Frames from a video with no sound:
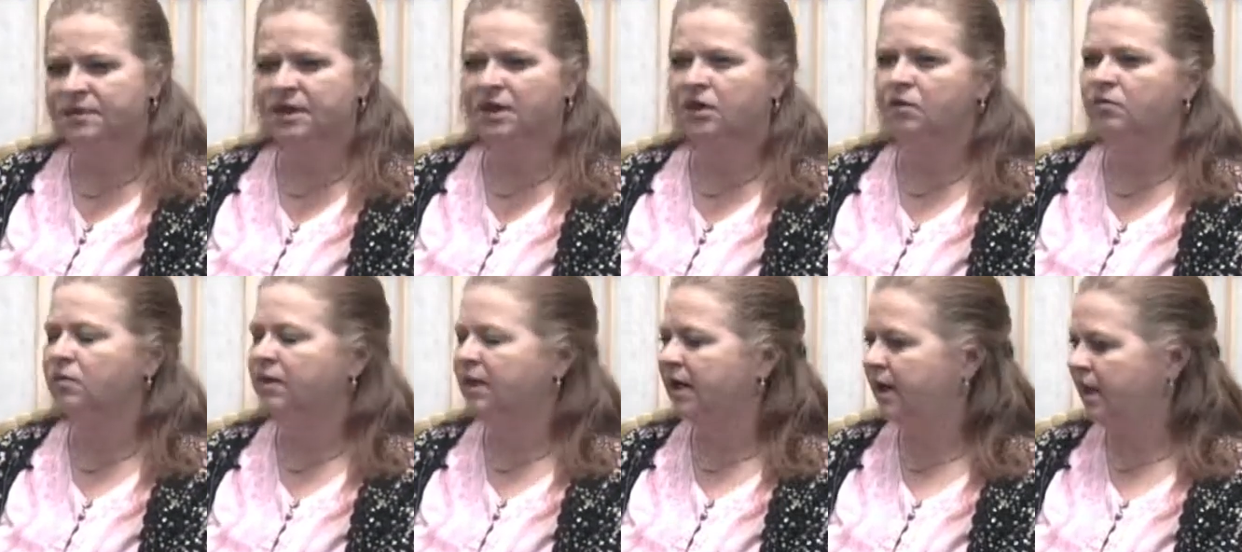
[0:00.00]
They
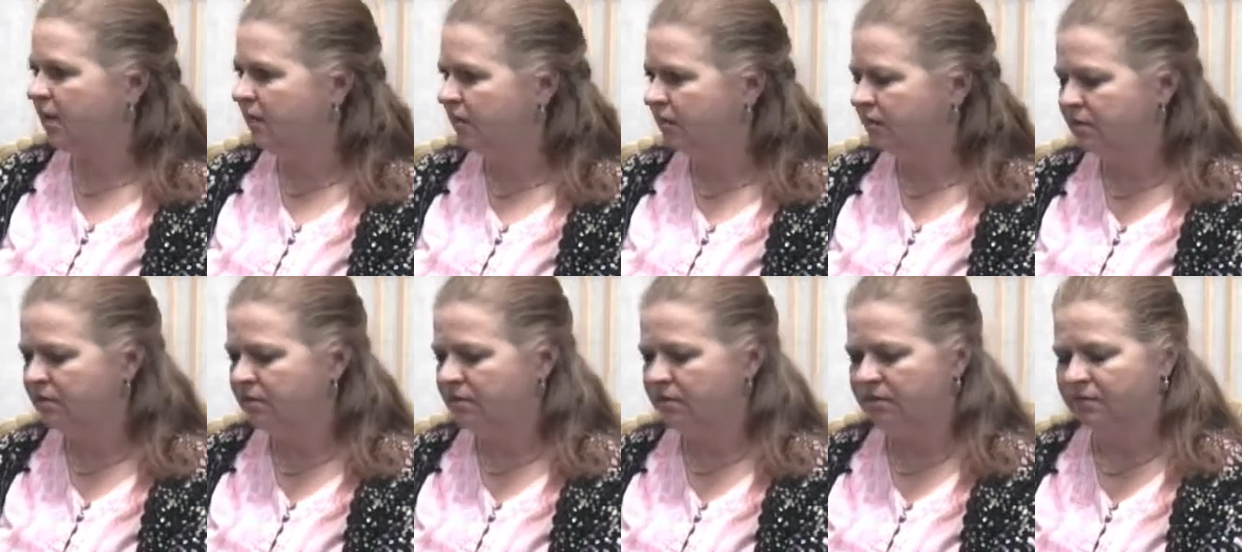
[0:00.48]
don't care
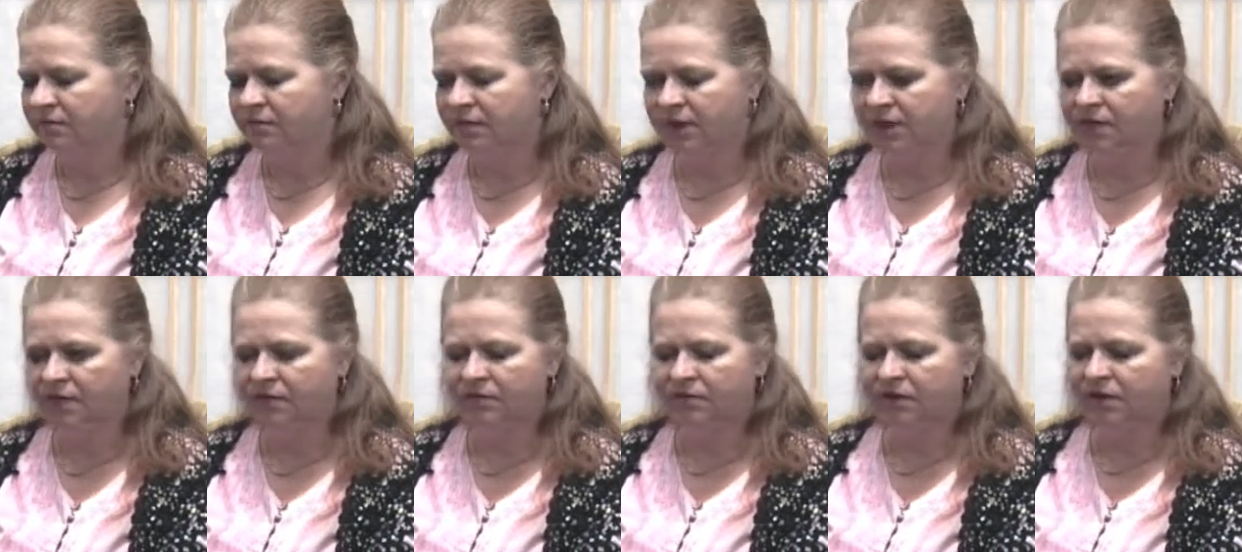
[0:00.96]
that they're
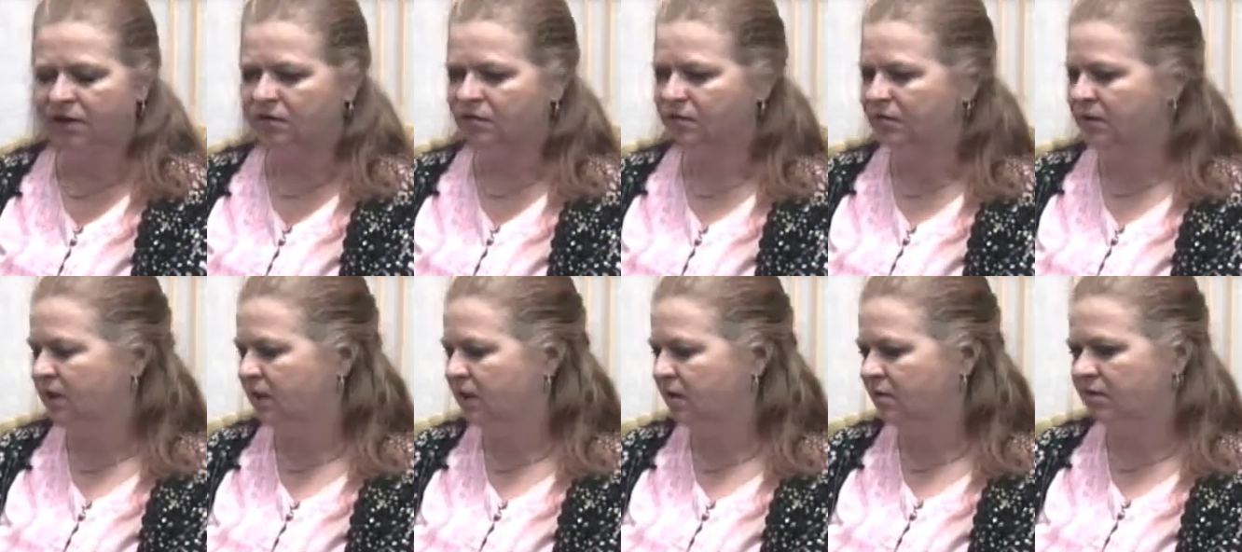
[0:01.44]
there. They
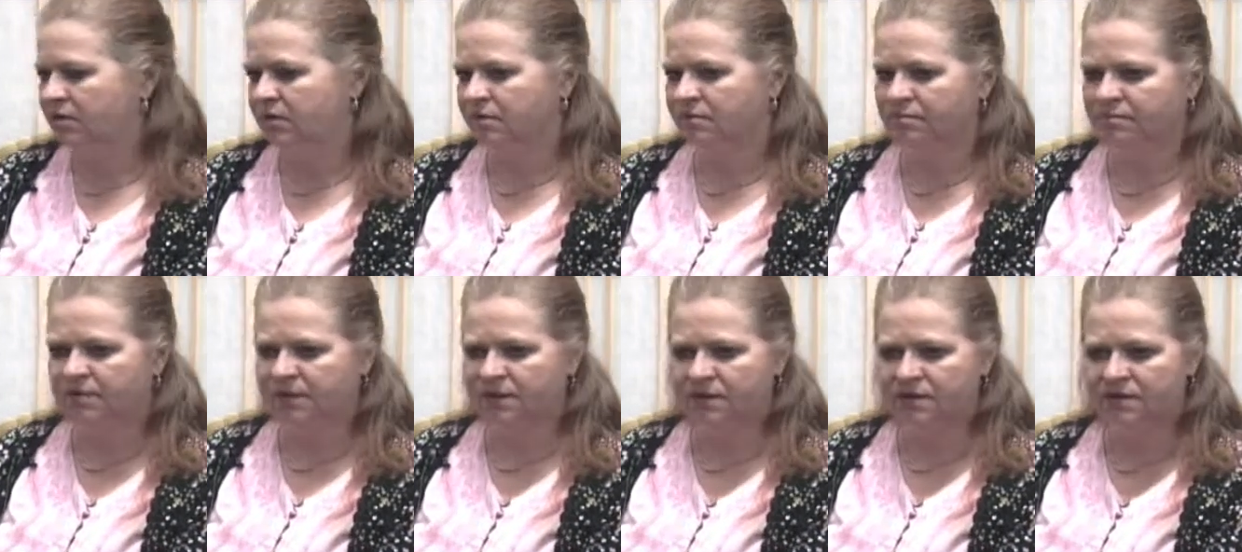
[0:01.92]
don't care their
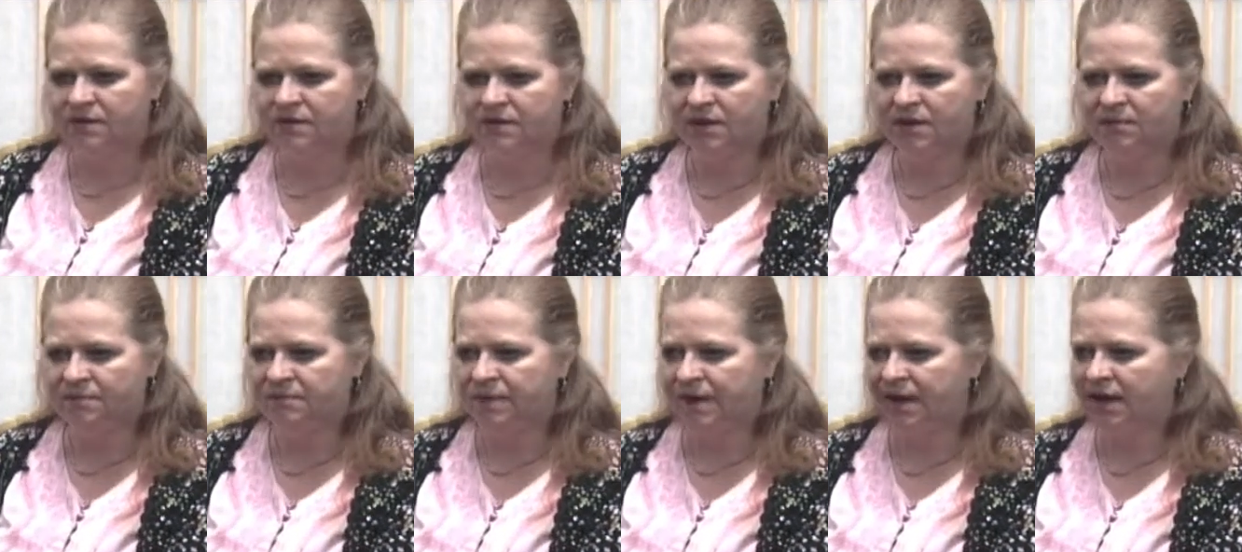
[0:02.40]
bills
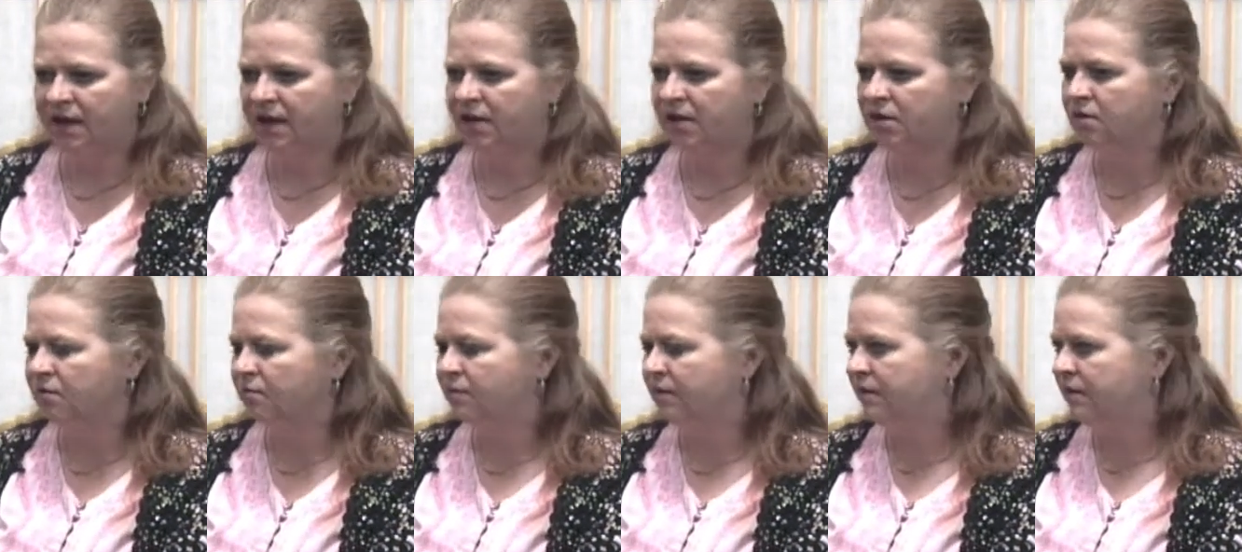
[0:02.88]
get
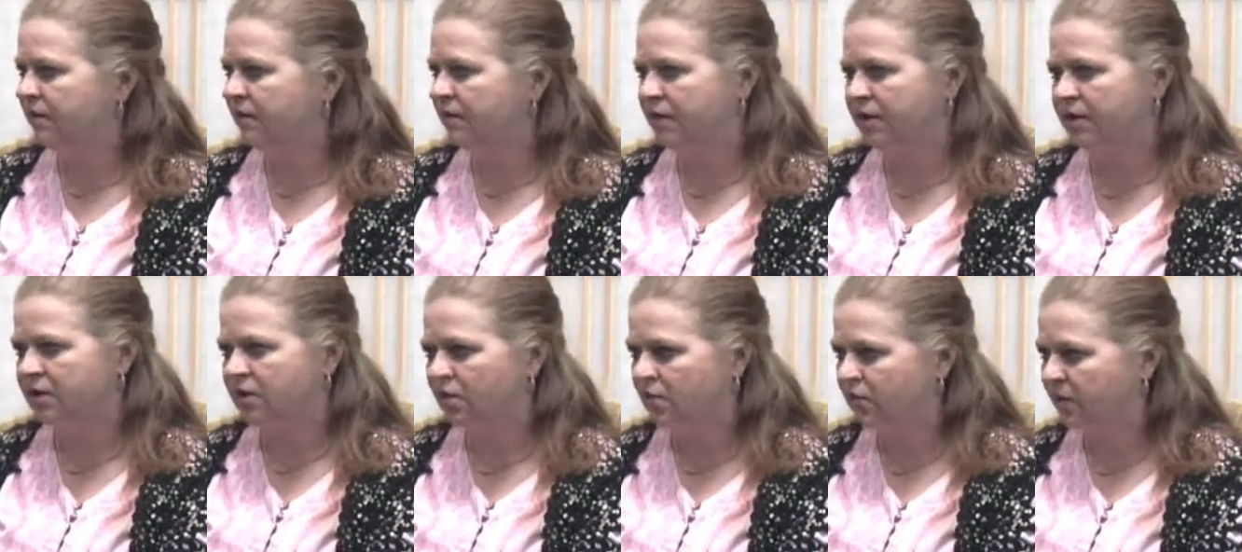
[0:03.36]
paid or whether
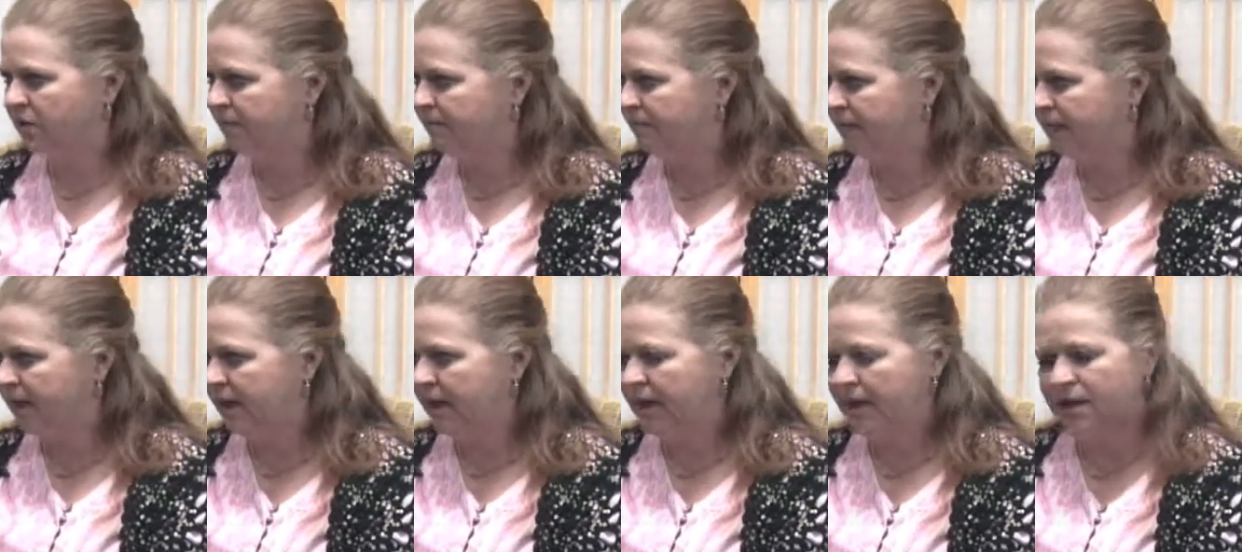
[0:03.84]
they don't get
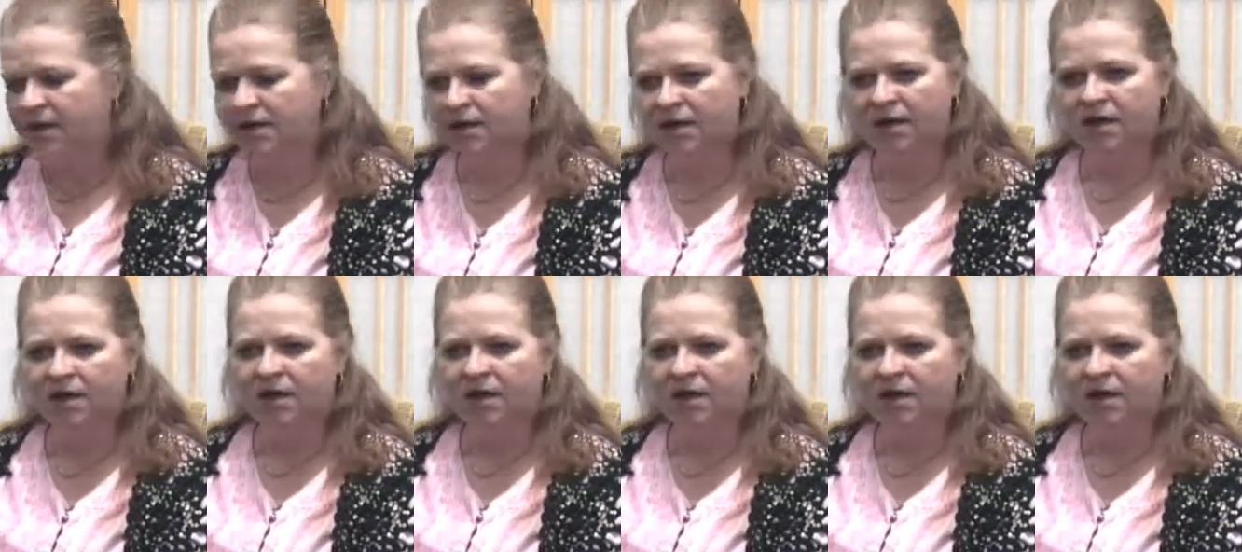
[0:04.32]
paid.